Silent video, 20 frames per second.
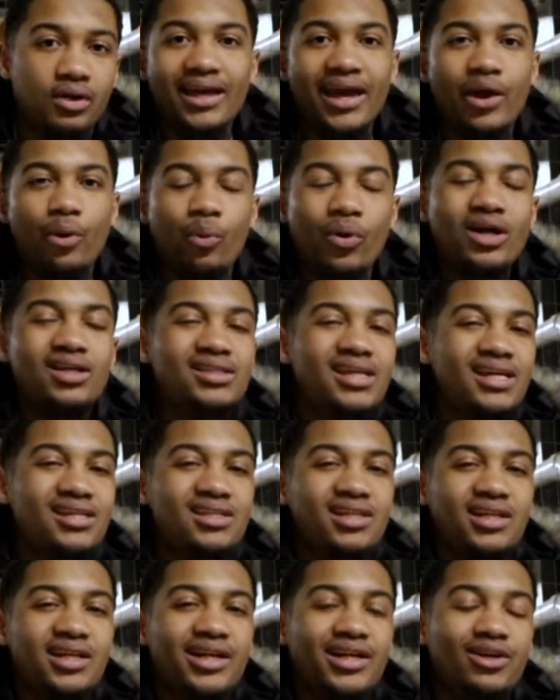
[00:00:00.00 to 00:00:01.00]
And worst case
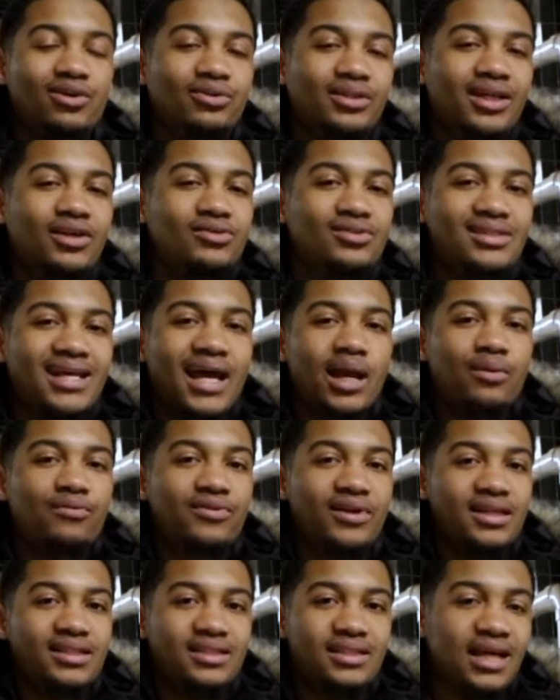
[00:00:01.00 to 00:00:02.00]
scenario, they'll sign up
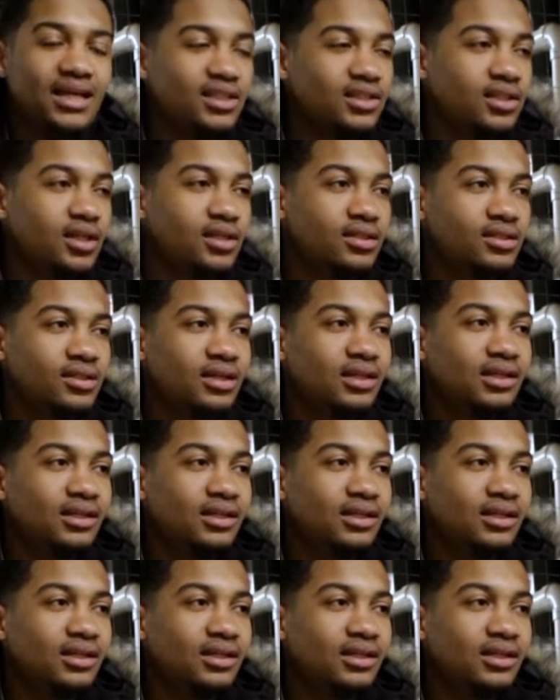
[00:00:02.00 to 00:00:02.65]
for the text list